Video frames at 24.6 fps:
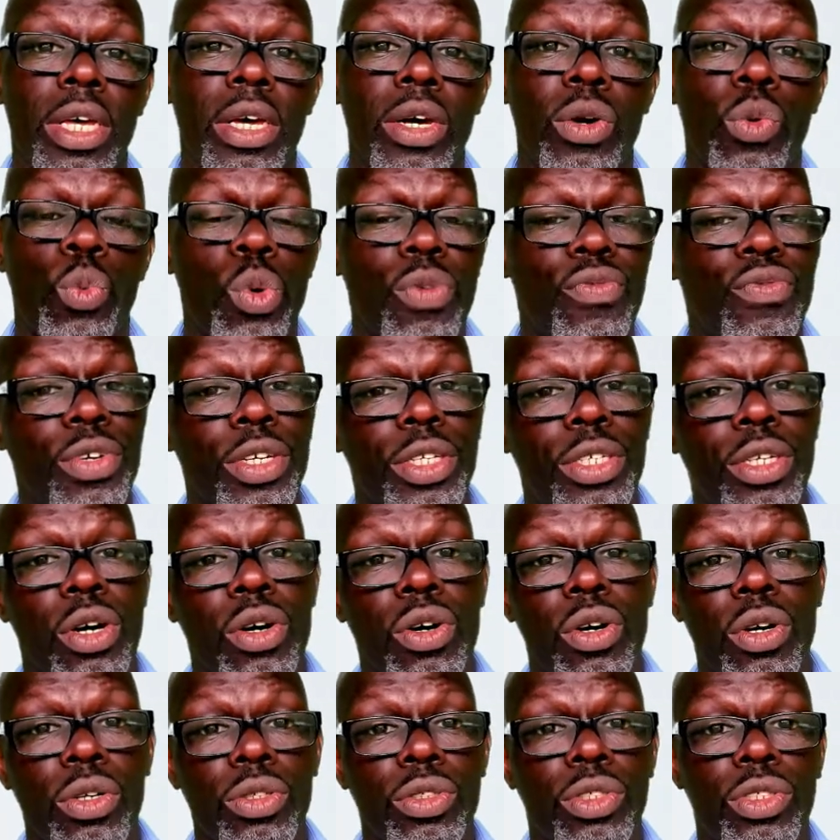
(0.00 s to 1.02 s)
with
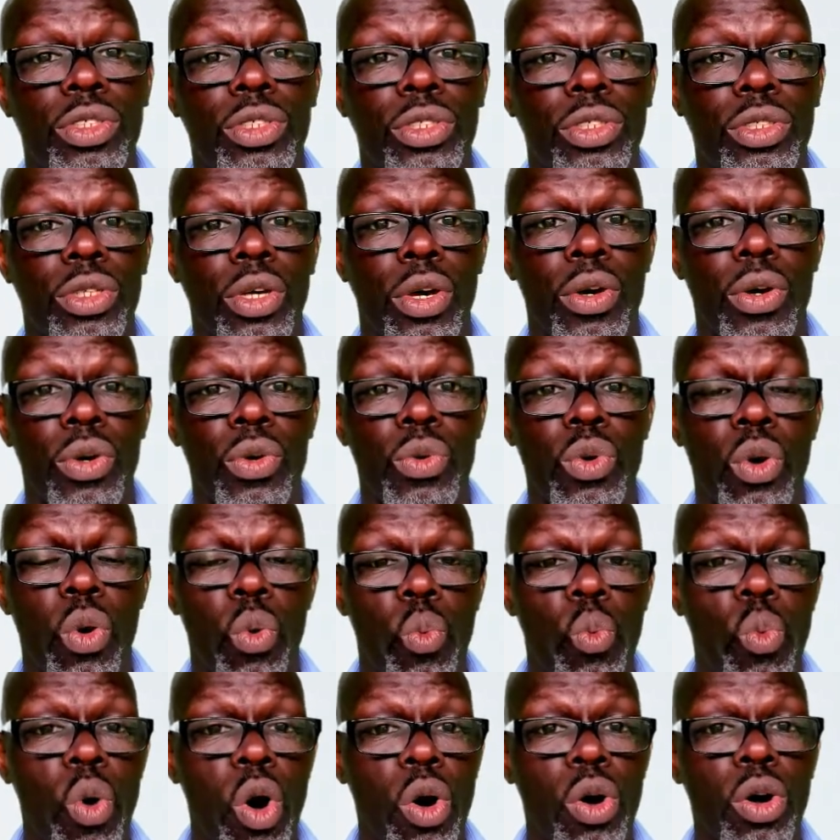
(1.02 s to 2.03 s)
regards to
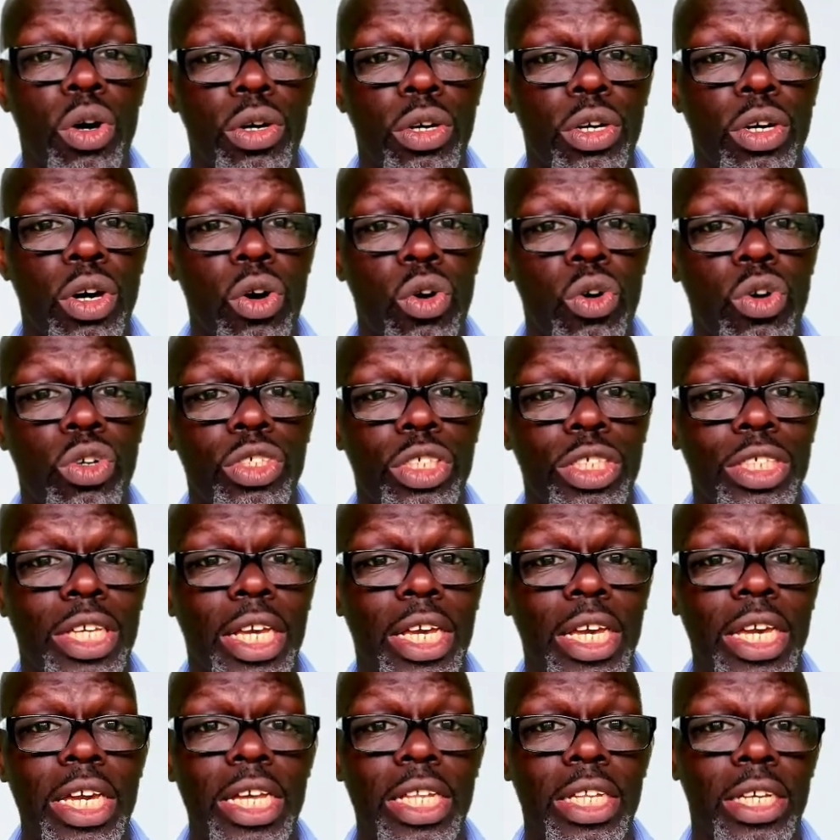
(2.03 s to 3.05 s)
what causes
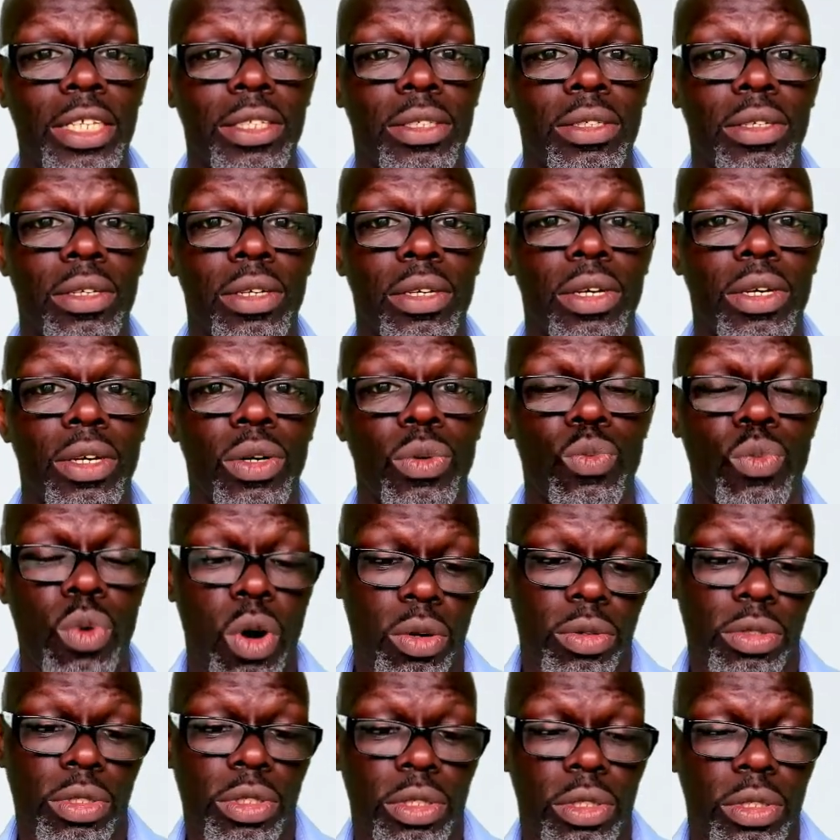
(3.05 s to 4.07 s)
healing,
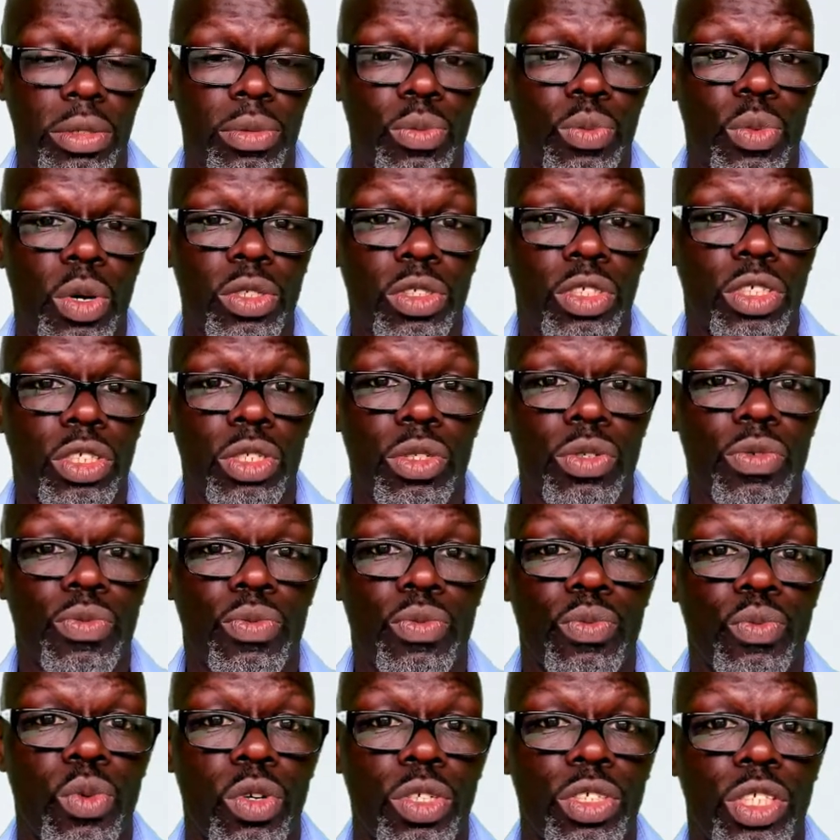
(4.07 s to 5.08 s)
once
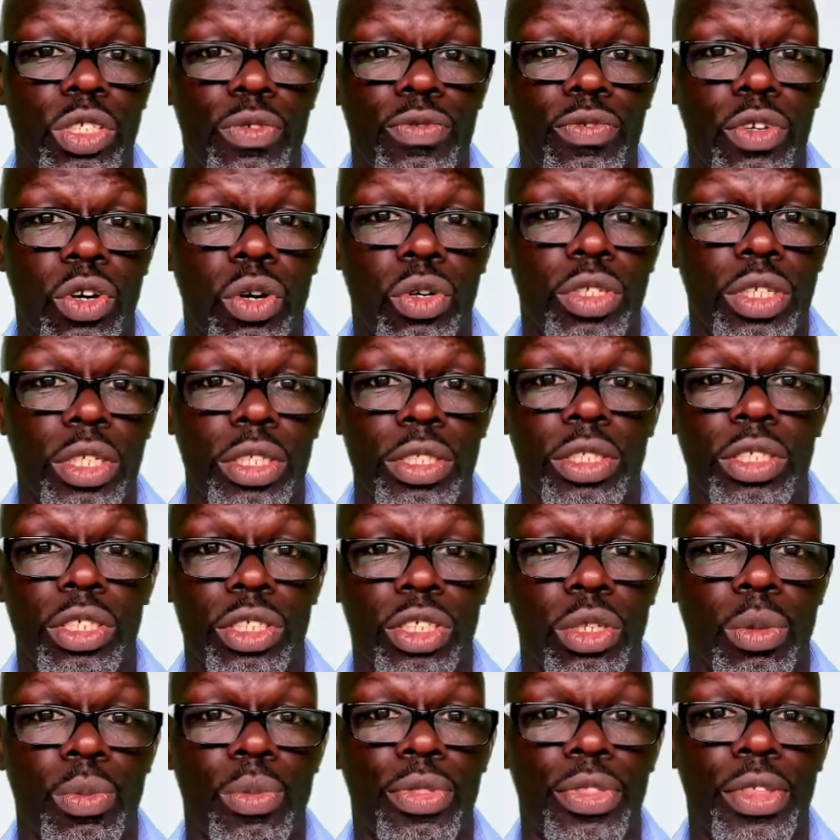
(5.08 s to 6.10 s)
you've cut into
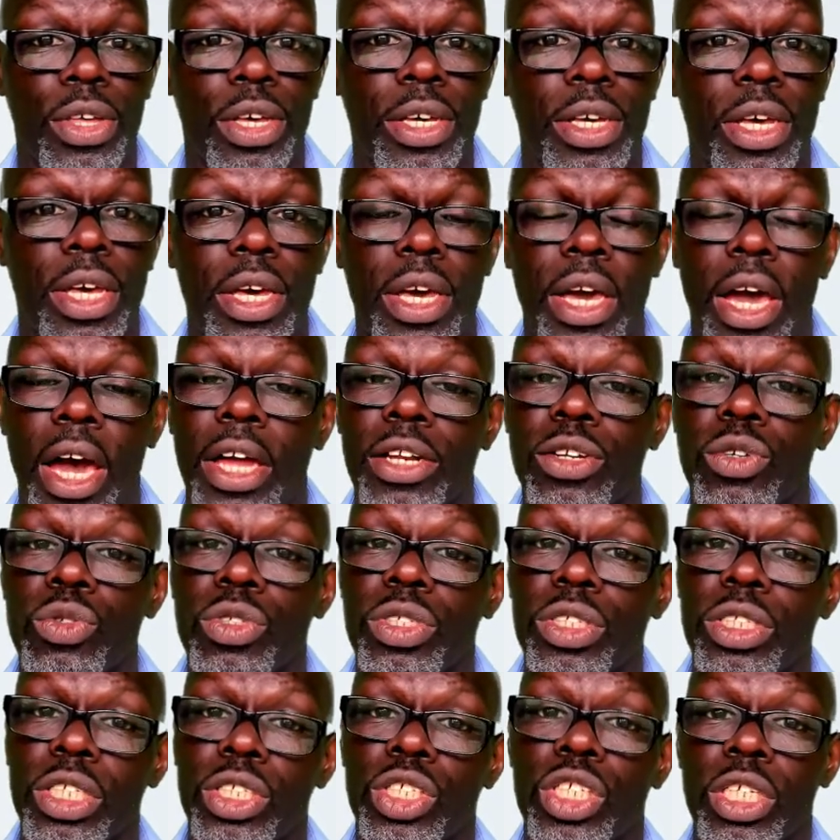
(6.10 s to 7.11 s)
something and you
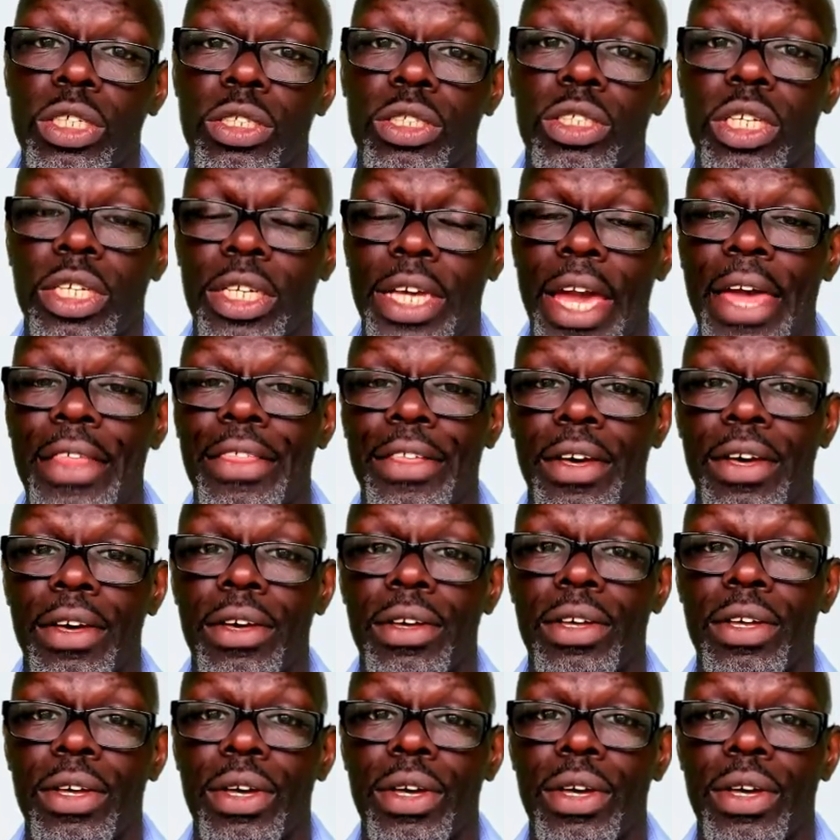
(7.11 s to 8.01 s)
stitch it together,